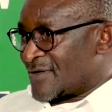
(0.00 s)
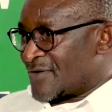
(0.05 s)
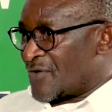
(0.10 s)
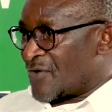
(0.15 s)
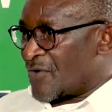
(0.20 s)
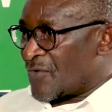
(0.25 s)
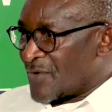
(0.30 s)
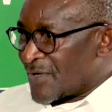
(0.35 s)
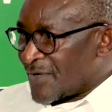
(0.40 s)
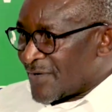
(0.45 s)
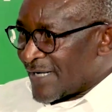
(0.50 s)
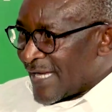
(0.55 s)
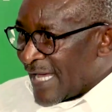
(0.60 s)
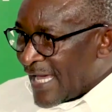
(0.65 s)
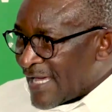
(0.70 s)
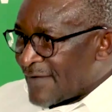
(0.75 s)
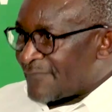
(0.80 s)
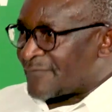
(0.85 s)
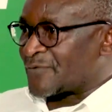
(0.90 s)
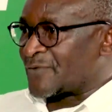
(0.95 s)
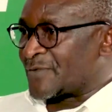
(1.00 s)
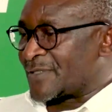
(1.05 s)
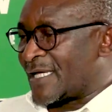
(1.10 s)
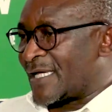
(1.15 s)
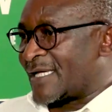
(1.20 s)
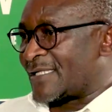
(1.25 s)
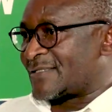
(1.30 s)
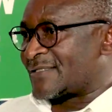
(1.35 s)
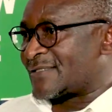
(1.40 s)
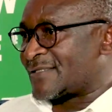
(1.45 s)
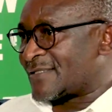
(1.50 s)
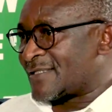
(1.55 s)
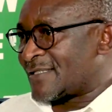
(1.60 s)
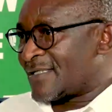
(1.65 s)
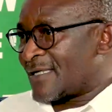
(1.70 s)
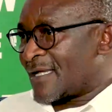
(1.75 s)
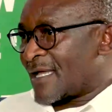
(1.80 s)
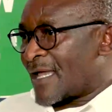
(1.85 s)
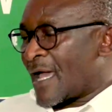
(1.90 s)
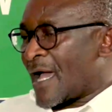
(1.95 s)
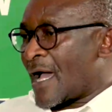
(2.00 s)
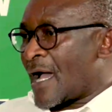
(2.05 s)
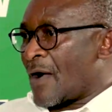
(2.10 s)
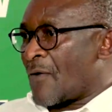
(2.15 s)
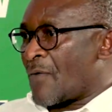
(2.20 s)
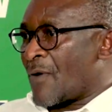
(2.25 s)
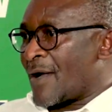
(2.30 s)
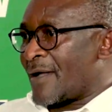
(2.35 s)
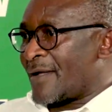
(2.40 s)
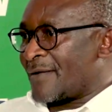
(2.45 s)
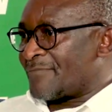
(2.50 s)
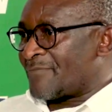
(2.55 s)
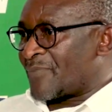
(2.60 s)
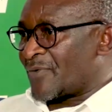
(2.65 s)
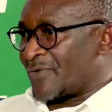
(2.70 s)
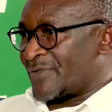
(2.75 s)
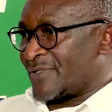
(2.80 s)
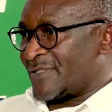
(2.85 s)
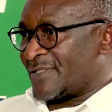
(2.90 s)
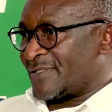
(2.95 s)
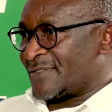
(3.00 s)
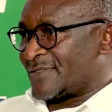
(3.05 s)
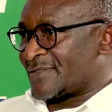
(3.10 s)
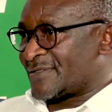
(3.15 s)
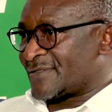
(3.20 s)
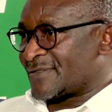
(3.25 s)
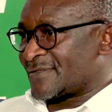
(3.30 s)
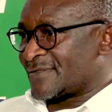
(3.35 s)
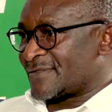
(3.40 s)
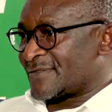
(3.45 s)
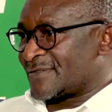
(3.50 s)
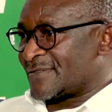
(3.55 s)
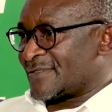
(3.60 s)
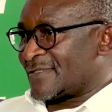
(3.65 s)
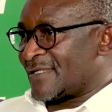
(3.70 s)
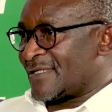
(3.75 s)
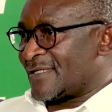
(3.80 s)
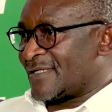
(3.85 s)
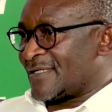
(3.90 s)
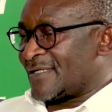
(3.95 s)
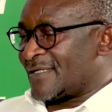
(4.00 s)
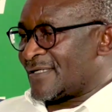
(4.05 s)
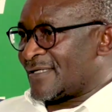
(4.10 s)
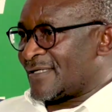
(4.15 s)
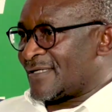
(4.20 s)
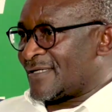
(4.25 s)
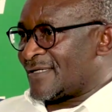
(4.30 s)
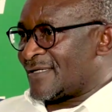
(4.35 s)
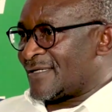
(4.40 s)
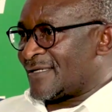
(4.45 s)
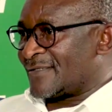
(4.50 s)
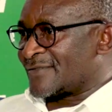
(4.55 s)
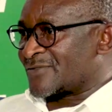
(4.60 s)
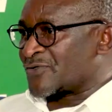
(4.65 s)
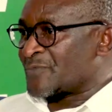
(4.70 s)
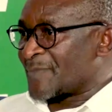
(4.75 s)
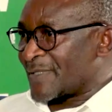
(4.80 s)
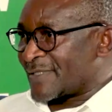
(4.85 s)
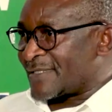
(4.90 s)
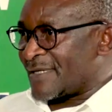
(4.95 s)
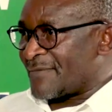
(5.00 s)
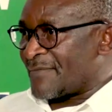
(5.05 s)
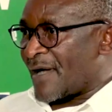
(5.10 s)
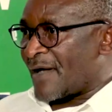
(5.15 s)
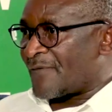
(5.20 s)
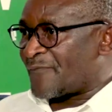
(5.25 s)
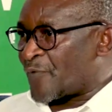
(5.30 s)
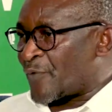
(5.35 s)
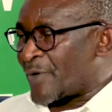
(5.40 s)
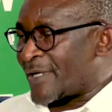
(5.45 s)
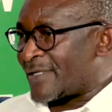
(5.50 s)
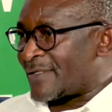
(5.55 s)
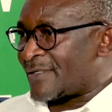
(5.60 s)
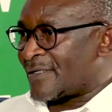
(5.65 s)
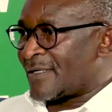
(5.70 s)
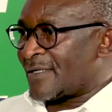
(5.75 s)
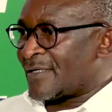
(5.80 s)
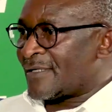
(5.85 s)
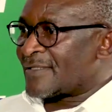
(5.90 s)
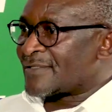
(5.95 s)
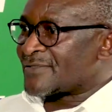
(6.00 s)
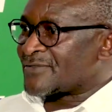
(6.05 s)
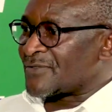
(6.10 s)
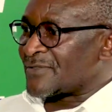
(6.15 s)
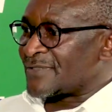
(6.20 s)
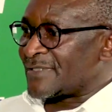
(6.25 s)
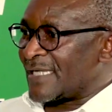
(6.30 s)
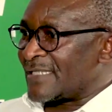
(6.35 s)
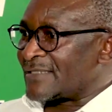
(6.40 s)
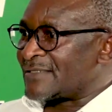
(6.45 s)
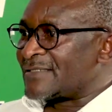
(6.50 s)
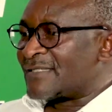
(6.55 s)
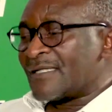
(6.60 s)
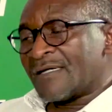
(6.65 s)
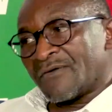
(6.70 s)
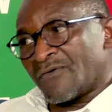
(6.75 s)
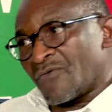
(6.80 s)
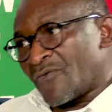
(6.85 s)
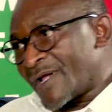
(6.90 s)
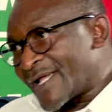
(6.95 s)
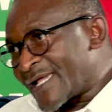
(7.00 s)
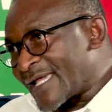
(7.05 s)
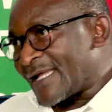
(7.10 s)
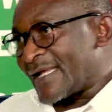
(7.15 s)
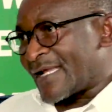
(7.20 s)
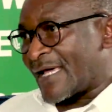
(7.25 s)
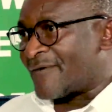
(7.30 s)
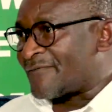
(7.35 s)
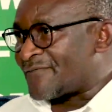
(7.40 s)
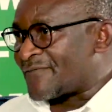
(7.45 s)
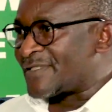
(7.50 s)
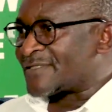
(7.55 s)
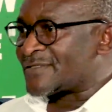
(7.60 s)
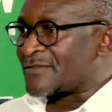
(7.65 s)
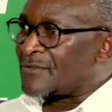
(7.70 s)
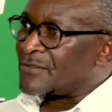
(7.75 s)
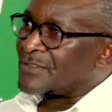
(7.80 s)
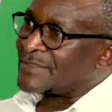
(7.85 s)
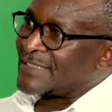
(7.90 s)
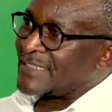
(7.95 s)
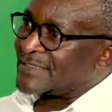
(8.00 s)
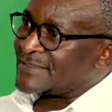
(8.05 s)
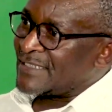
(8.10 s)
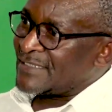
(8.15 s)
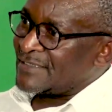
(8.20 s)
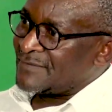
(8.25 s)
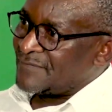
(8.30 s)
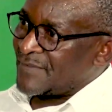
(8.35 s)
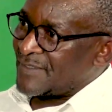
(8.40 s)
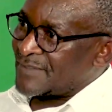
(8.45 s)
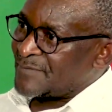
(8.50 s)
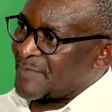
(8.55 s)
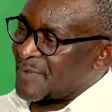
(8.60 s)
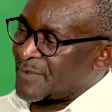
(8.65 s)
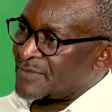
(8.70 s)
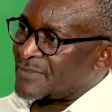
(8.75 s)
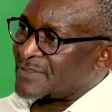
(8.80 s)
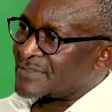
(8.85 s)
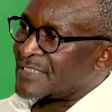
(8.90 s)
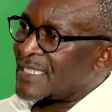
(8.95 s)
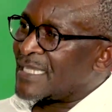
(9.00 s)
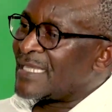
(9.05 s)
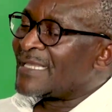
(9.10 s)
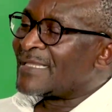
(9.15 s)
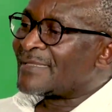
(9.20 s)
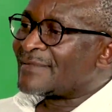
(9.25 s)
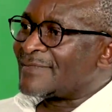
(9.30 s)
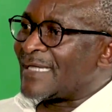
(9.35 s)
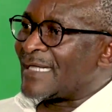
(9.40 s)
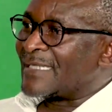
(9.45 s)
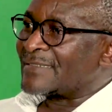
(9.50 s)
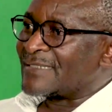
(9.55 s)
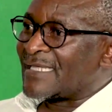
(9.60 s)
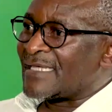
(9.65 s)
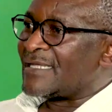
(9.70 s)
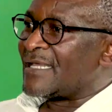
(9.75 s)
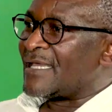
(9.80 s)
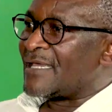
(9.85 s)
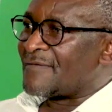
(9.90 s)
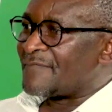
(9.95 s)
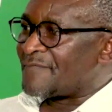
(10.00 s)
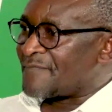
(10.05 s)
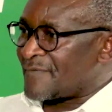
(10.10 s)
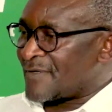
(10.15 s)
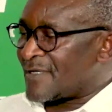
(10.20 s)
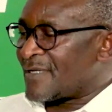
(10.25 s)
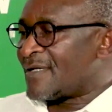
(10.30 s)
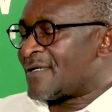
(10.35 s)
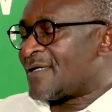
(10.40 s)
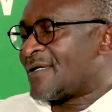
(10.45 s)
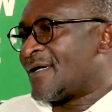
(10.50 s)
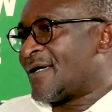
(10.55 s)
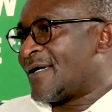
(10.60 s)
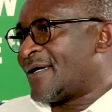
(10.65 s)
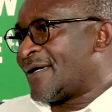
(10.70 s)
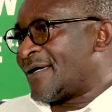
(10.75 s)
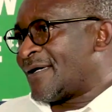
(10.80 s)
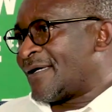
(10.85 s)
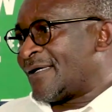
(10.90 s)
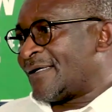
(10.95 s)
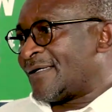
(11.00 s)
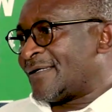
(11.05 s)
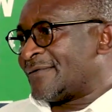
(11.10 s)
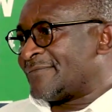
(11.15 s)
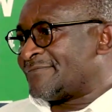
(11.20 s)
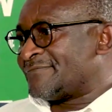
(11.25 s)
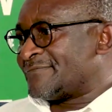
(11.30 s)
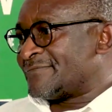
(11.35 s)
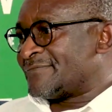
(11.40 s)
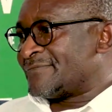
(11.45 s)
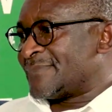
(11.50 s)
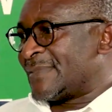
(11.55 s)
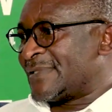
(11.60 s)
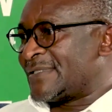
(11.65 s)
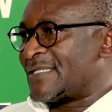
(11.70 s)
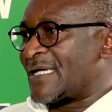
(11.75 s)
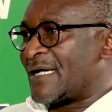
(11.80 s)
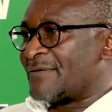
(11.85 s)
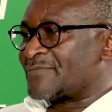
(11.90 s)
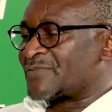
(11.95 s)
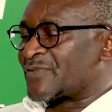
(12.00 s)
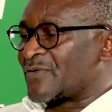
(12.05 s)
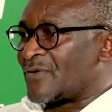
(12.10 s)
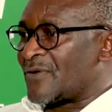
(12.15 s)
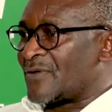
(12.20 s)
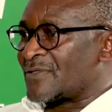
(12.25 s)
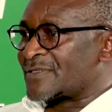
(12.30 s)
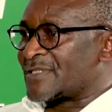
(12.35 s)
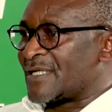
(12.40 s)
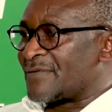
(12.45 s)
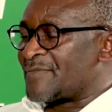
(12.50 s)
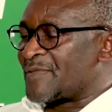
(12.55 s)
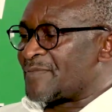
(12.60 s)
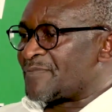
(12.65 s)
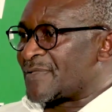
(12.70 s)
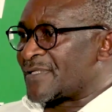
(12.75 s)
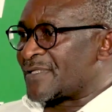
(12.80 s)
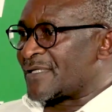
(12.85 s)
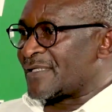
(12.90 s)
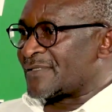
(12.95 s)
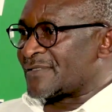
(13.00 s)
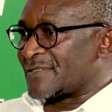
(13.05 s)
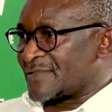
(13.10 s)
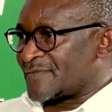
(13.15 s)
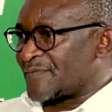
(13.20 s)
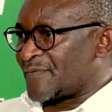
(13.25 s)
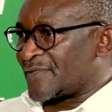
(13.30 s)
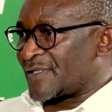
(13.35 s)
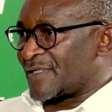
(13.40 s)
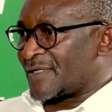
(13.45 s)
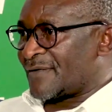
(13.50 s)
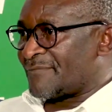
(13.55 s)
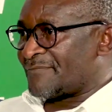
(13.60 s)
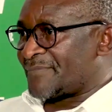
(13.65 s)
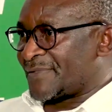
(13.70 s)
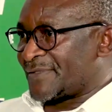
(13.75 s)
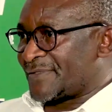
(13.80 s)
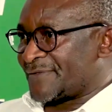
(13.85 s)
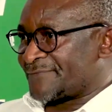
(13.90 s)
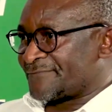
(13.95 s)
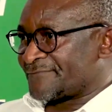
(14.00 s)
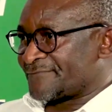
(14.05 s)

or we're going to have to get our employees to meet them halfway so that we can have this order delivered, because that can have medium to long-term implications for the company.